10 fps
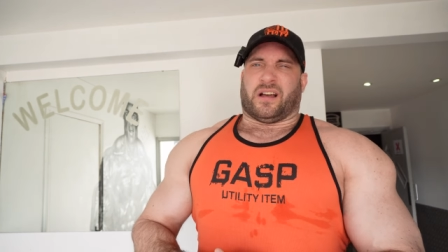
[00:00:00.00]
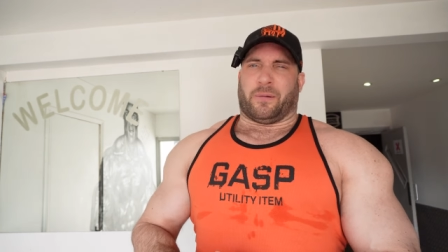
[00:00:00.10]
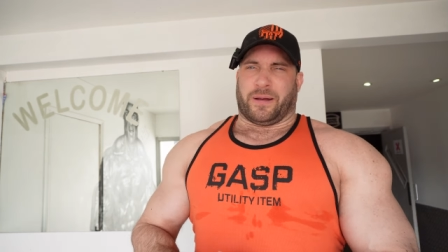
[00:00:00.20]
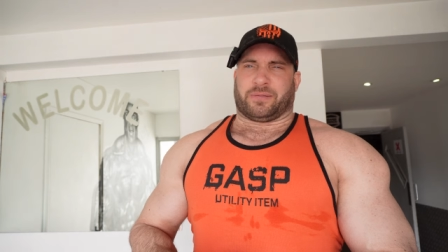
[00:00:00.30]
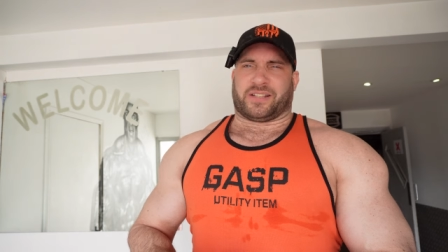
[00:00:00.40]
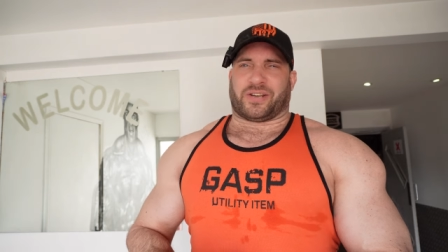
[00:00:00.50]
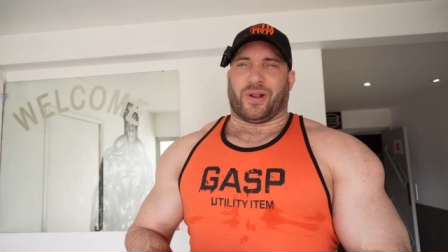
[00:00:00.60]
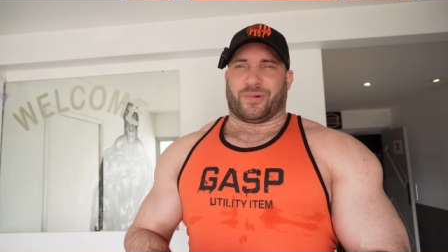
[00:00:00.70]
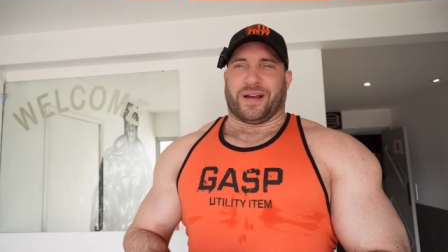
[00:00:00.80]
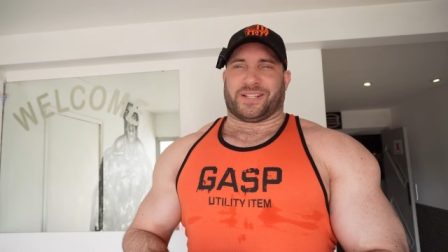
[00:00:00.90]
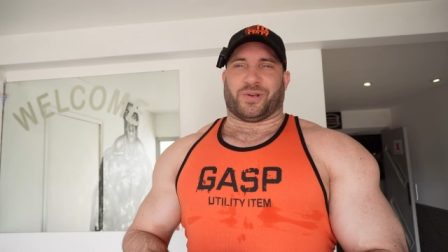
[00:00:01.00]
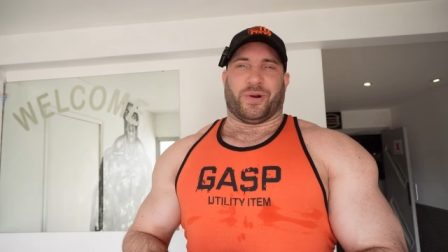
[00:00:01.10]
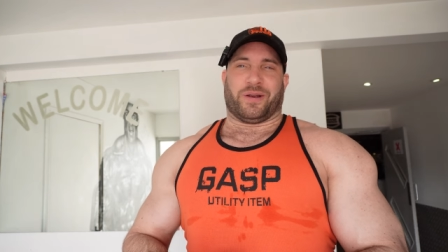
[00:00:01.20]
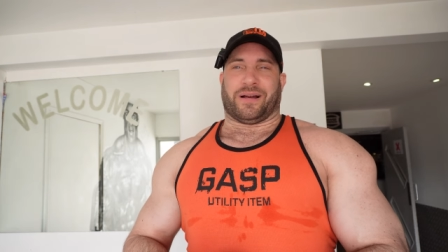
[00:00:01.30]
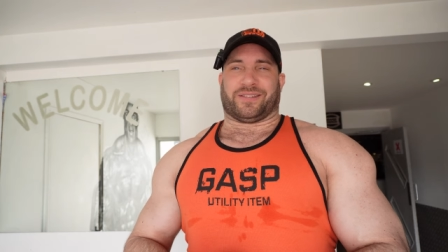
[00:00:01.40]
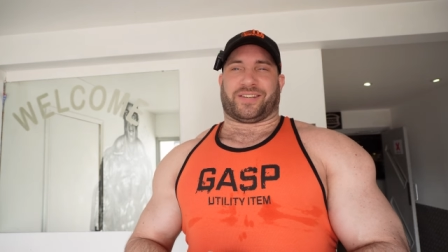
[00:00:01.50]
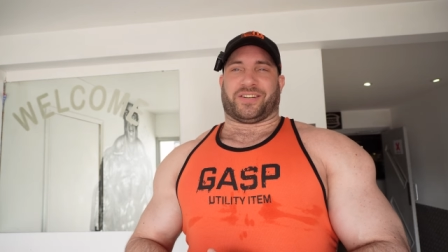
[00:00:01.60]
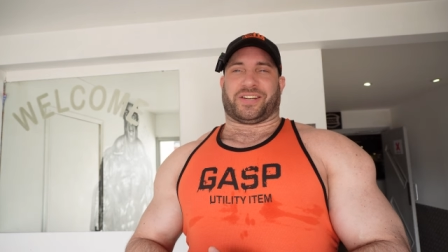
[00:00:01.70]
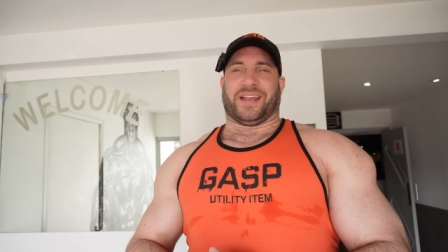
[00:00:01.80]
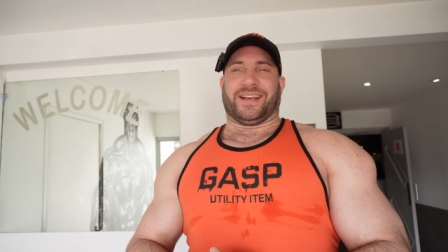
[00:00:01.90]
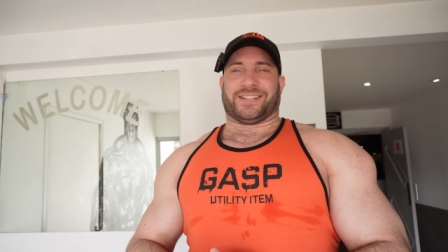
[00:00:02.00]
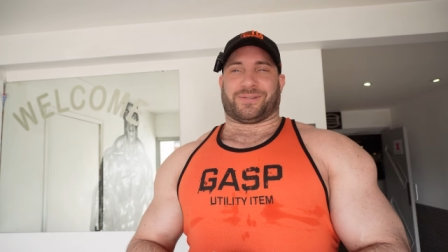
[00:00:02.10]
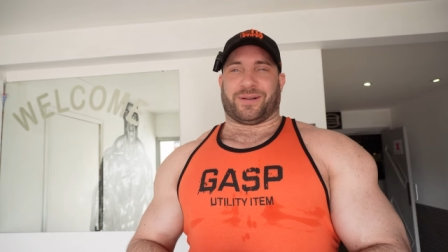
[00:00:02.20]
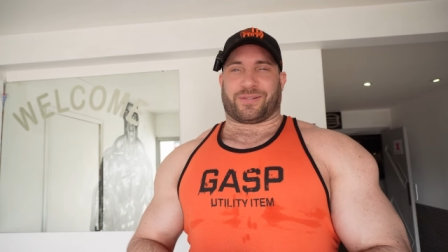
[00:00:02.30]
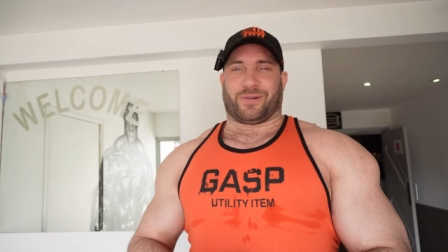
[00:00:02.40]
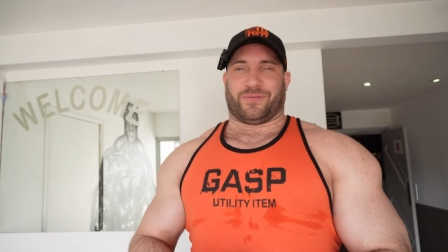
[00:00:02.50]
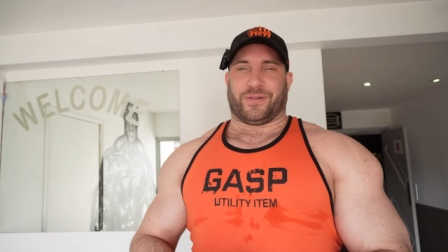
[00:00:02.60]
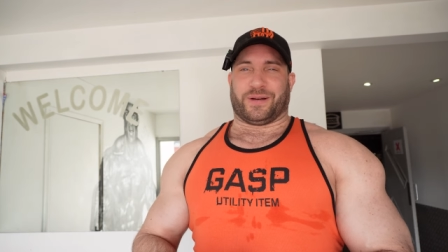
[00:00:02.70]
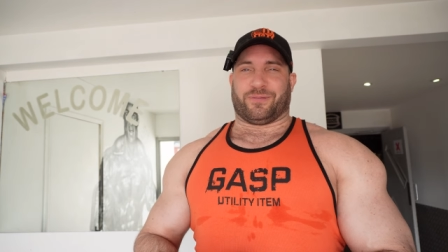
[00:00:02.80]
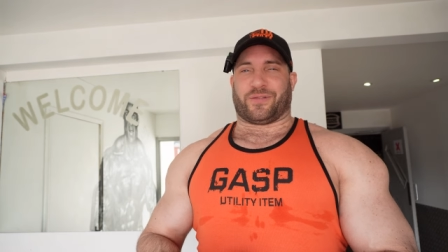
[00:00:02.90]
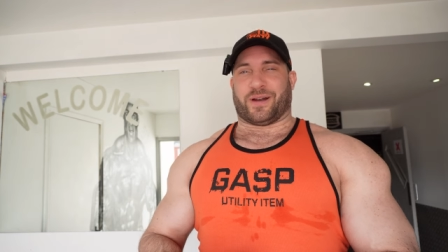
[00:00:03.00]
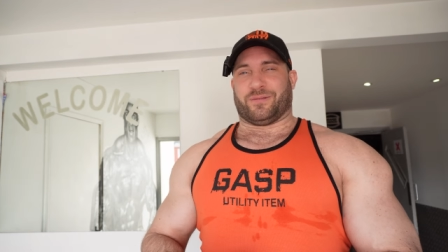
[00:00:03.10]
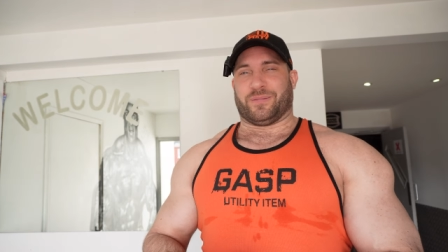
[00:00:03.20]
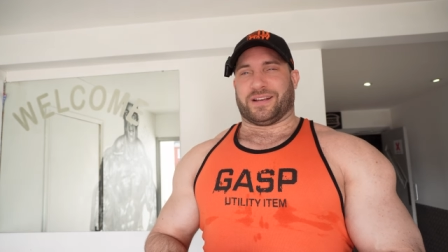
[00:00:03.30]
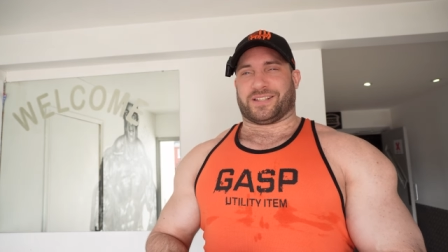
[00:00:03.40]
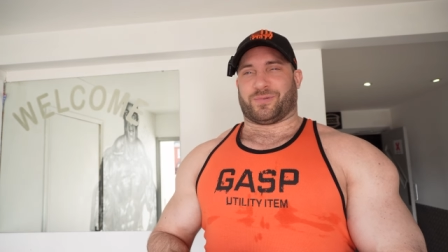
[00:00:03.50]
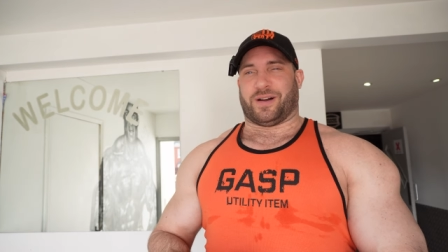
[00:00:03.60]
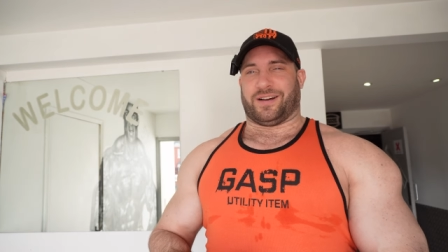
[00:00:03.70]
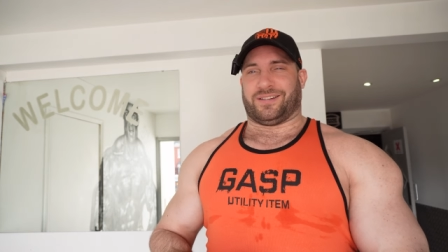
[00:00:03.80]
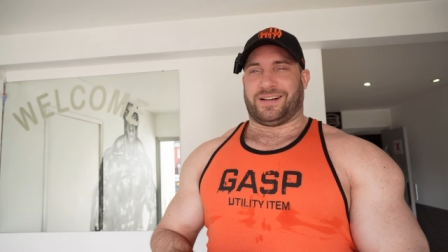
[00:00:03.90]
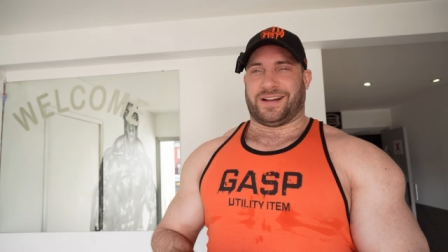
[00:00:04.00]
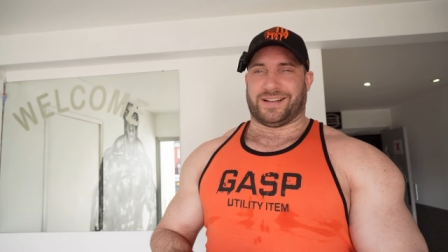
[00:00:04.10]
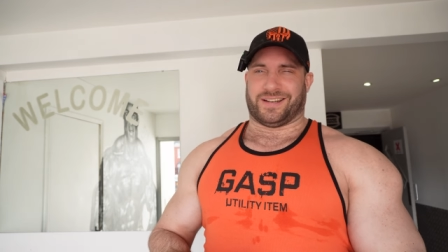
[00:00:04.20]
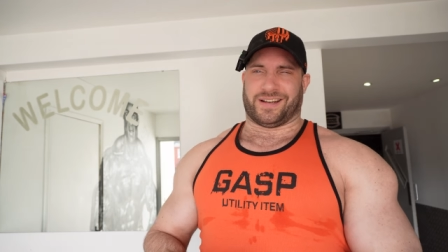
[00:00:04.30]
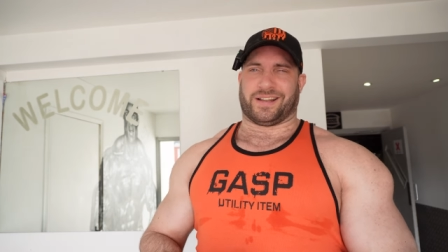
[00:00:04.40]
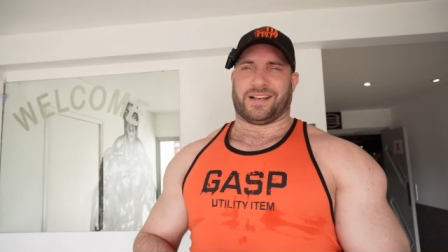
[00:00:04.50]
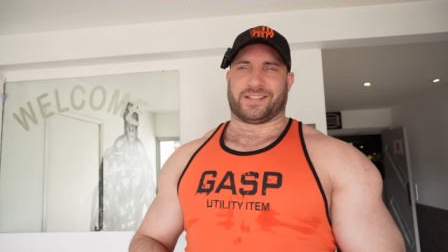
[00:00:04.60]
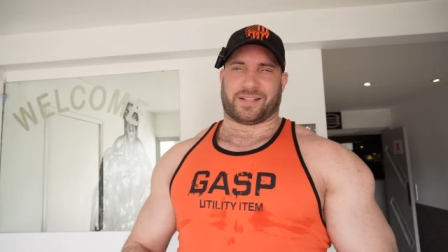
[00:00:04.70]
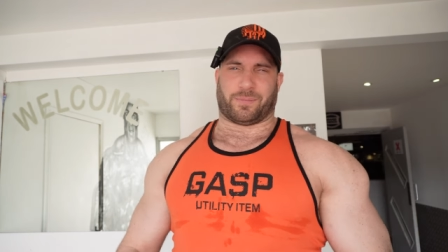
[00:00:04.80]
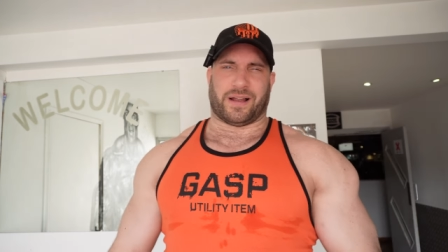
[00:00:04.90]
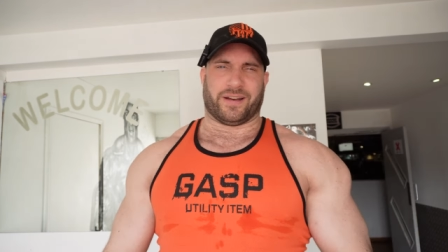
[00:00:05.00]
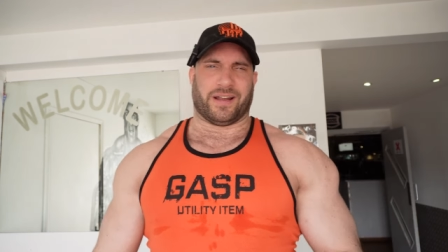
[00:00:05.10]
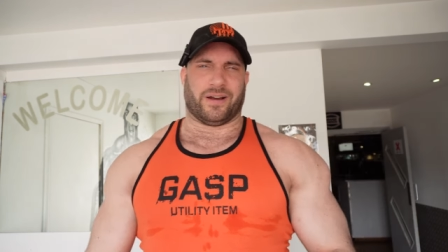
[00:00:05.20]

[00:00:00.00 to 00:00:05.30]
I'll be able to tolerate talking about such things when I've got food in front of me as well, and that's the plan